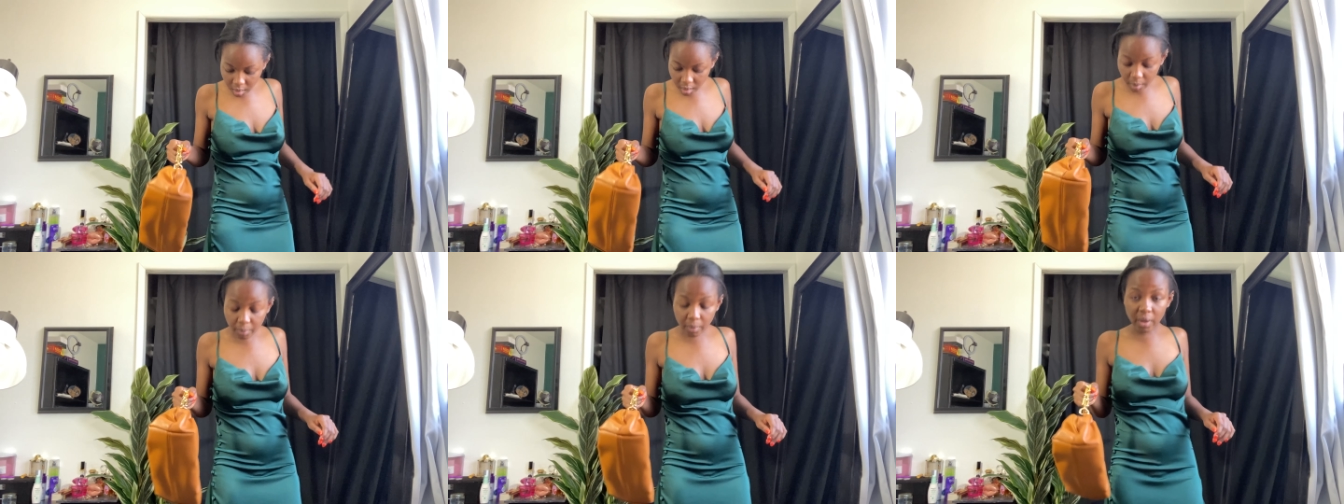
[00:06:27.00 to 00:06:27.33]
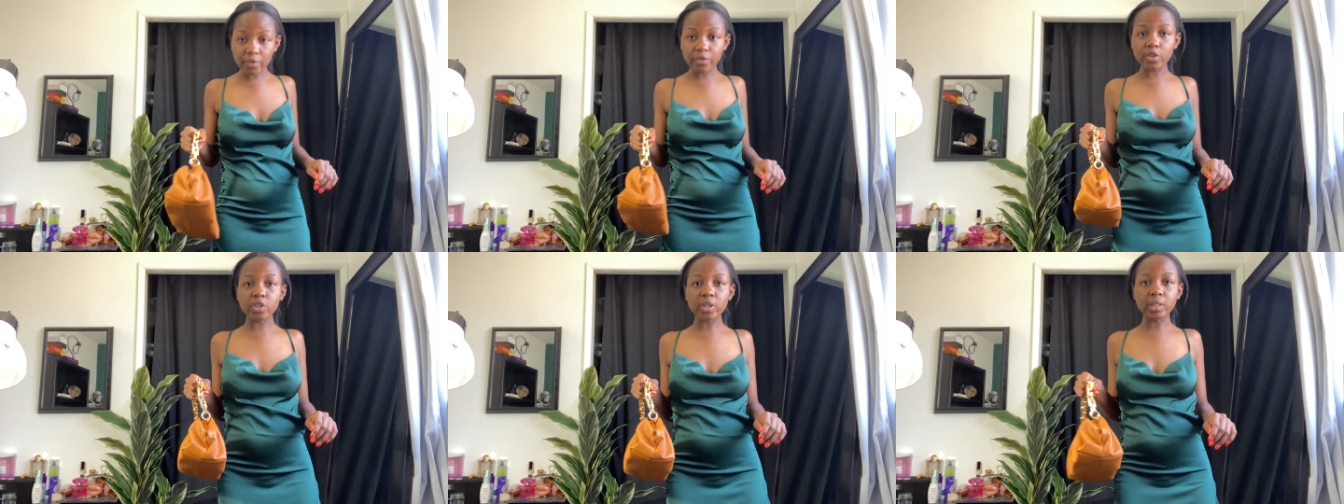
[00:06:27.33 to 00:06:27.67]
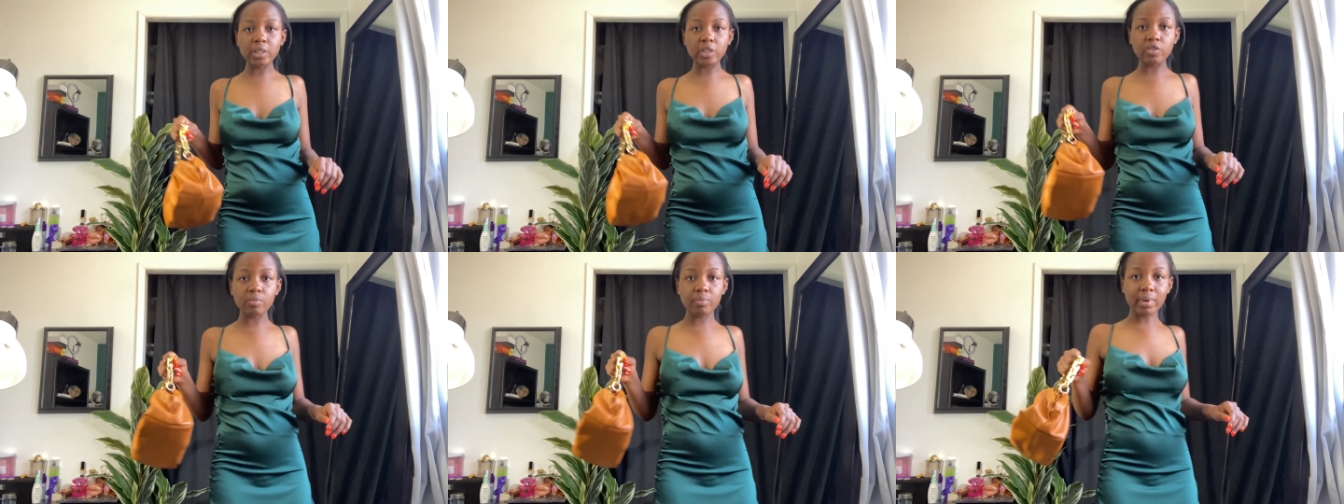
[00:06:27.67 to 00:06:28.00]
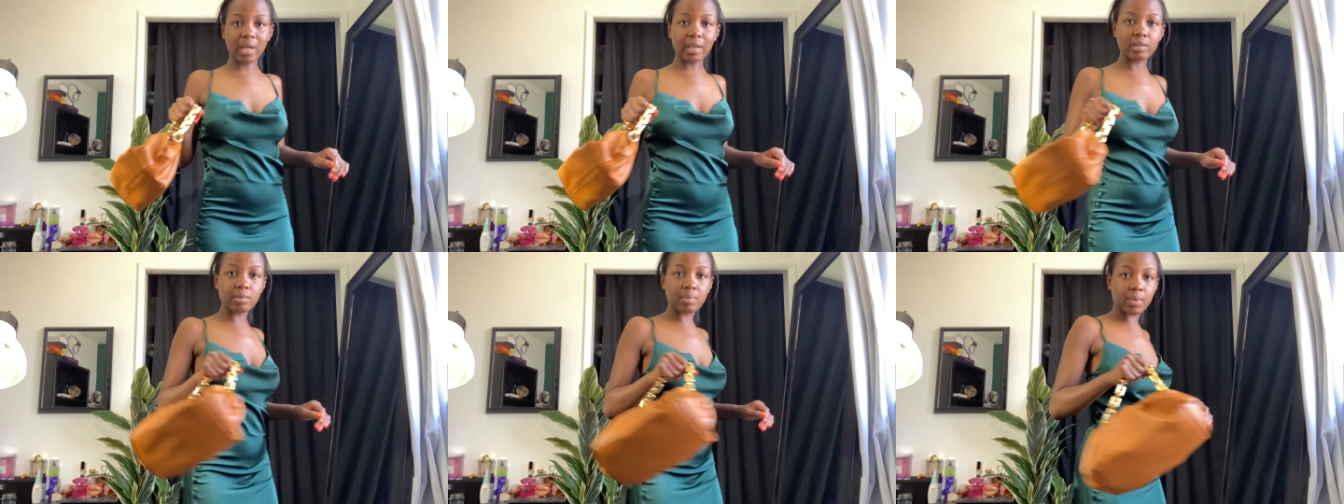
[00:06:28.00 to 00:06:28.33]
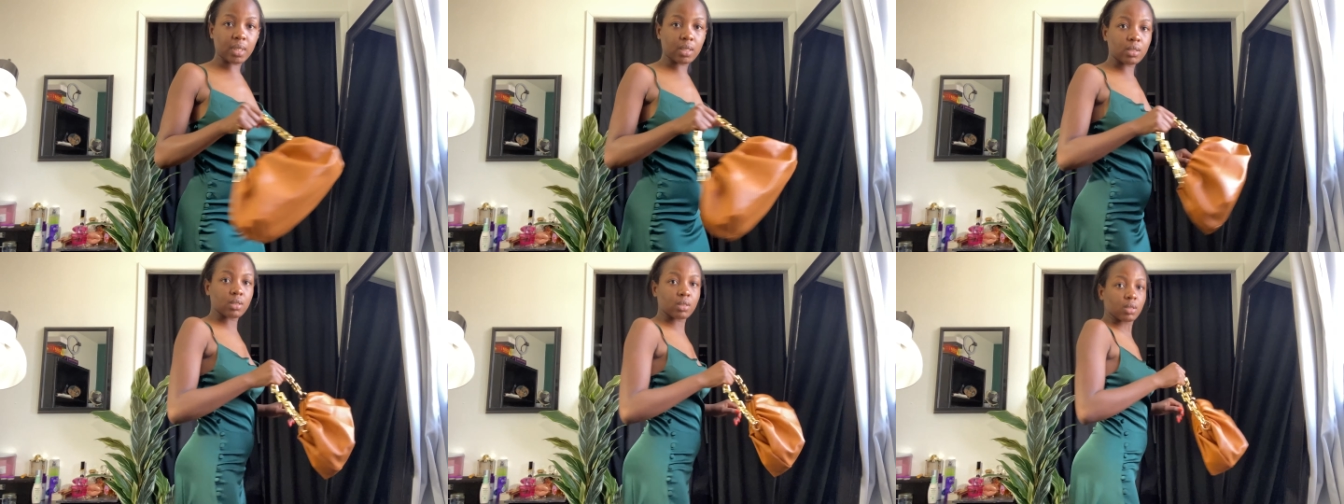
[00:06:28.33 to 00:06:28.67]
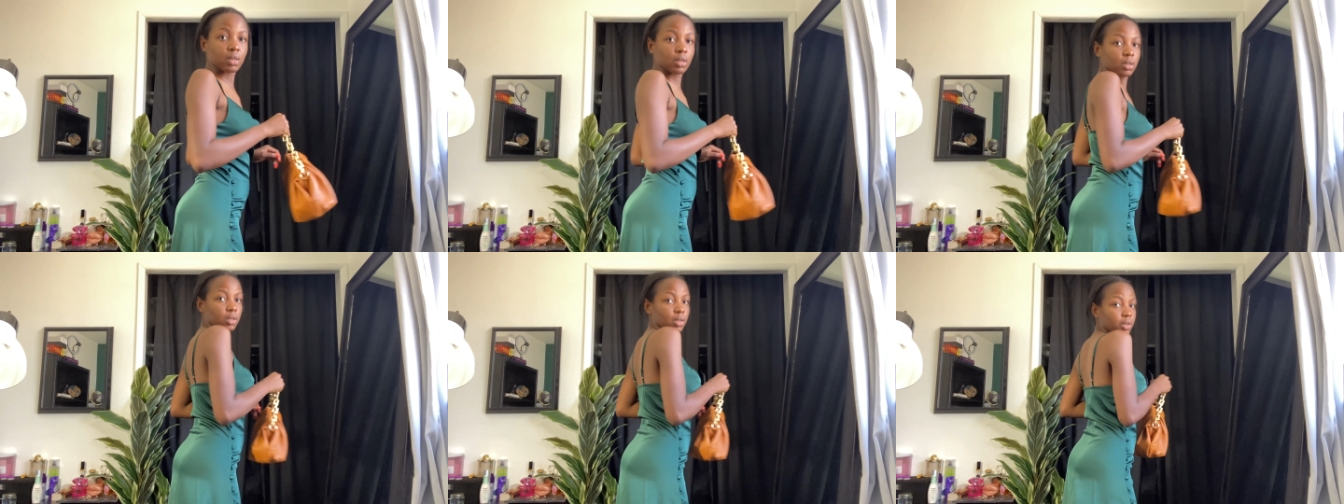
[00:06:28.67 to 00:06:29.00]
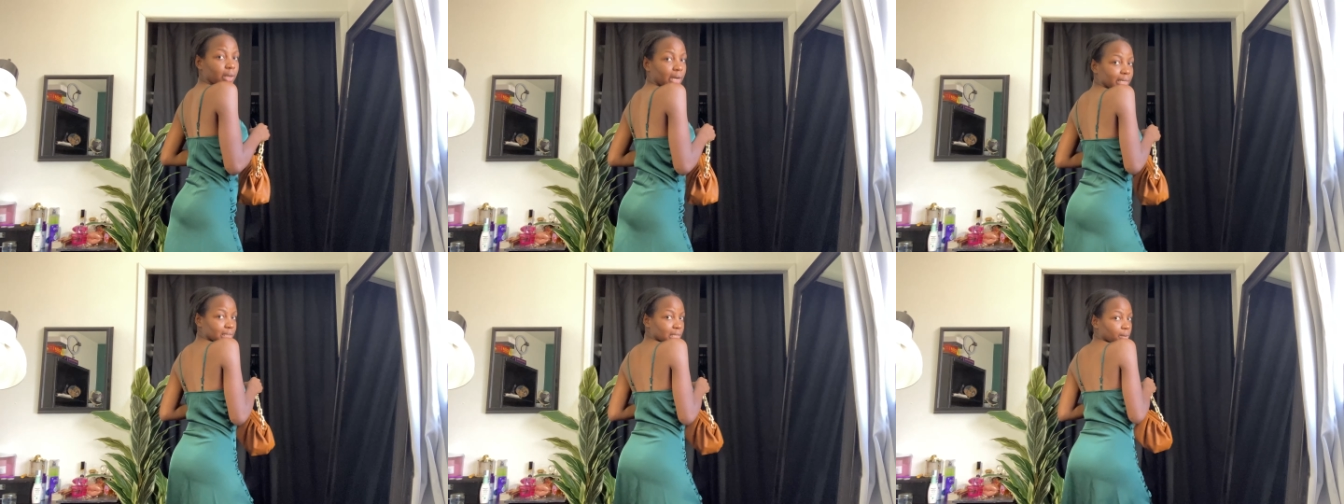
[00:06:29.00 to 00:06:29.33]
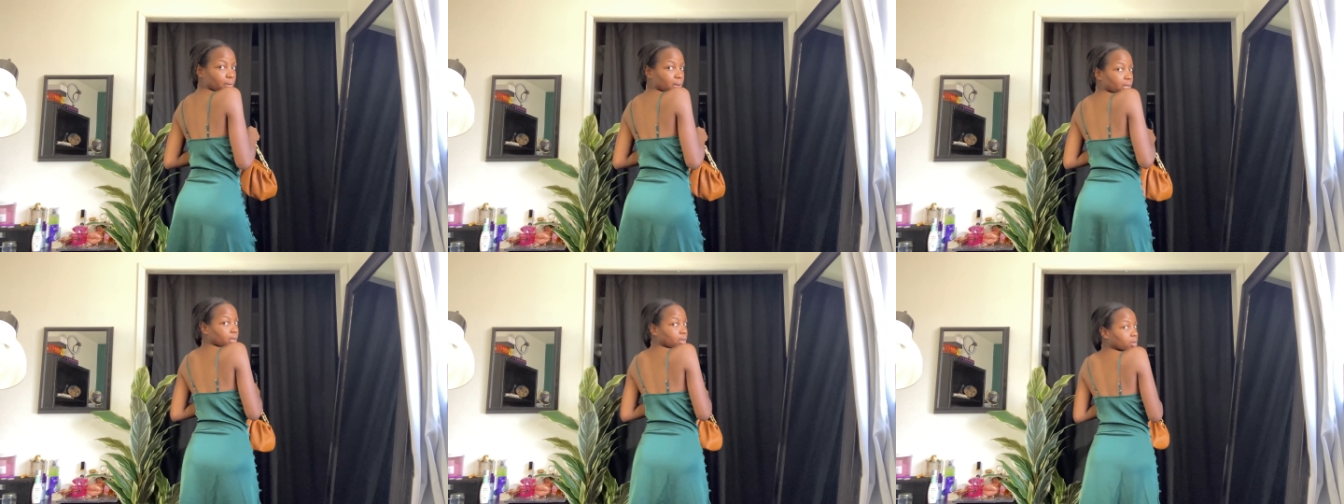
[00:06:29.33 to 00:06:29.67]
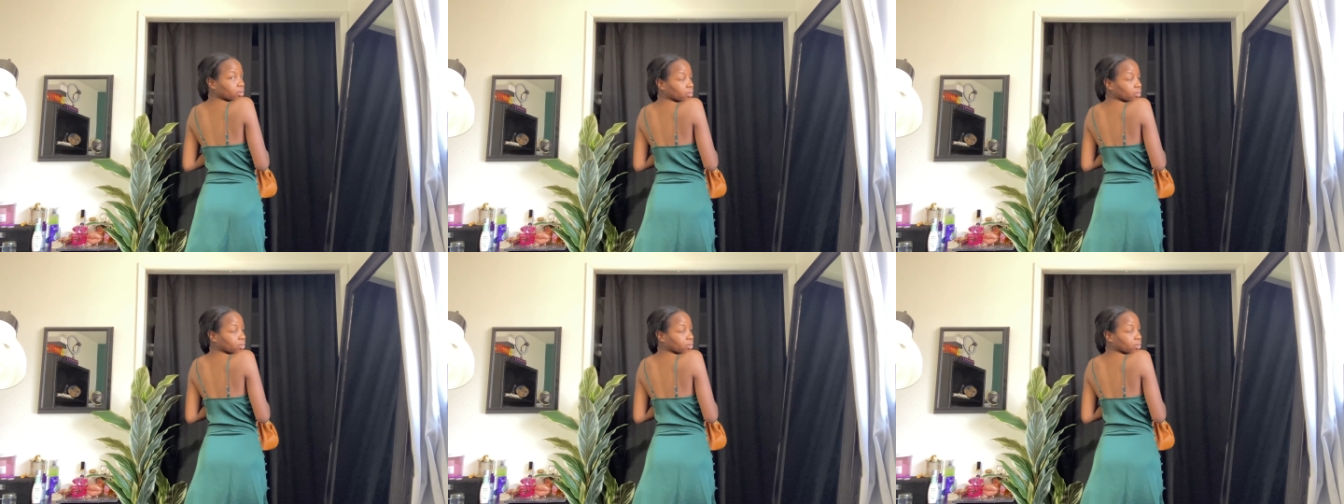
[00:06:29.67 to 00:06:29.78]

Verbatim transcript: My future chief bridesmaid. You guys are wearing